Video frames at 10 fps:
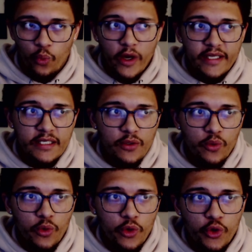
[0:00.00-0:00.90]
What
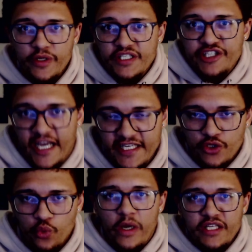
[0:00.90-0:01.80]
who is
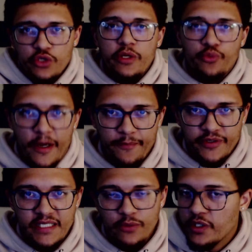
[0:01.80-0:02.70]
Jester? What do we
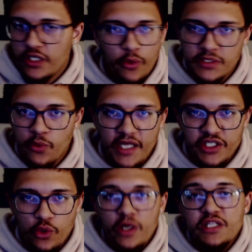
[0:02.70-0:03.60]
represent when no one's
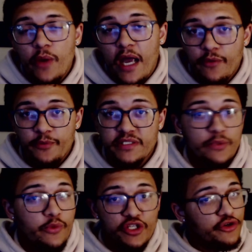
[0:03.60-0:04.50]
watching? What do I
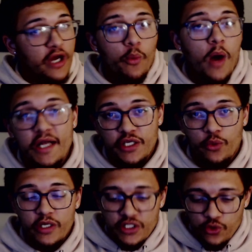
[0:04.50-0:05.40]
represent when you're not
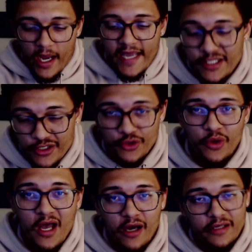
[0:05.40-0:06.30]
watching? What do I
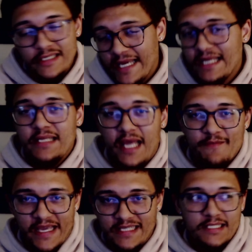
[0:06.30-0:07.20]
do on a day to day
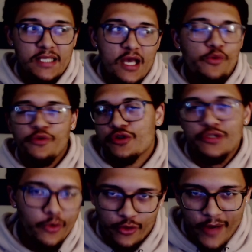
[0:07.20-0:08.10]
basis when there's
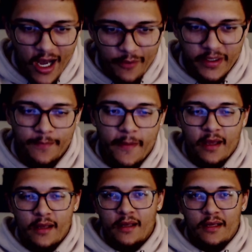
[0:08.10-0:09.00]
no one around me?
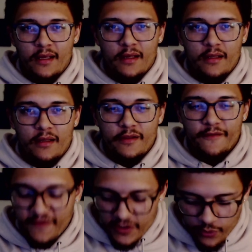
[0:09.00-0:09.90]

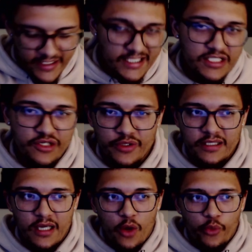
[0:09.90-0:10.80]
The fifth one is
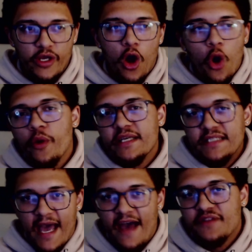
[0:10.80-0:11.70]
student. We
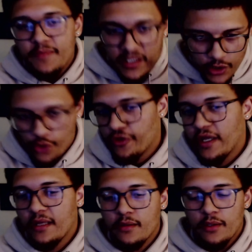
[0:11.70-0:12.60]
always have to be
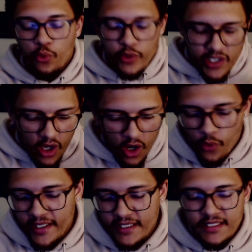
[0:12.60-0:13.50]
learning. We
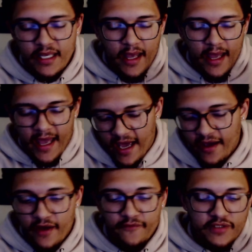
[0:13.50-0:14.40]
always
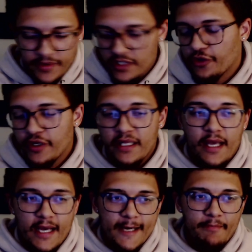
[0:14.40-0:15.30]
have to be learning.
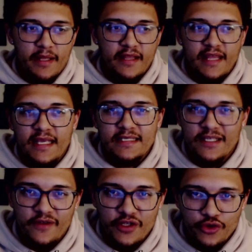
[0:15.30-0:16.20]
Um, and the thing is,
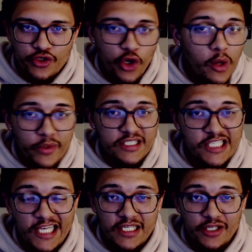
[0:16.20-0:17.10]
is you're, you're always
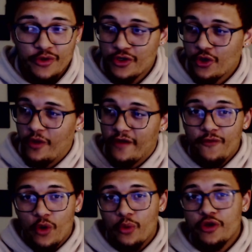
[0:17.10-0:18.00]
changing. You're either going
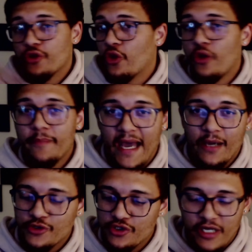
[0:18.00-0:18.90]
forward or you're going
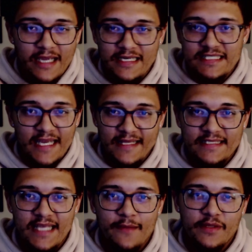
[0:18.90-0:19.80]
backwards. You're not going to stay the
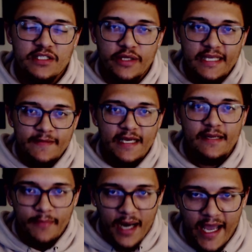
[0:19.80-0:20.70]
same. And so keep that
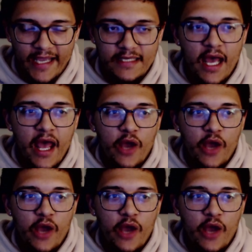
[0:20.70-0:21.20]
in mind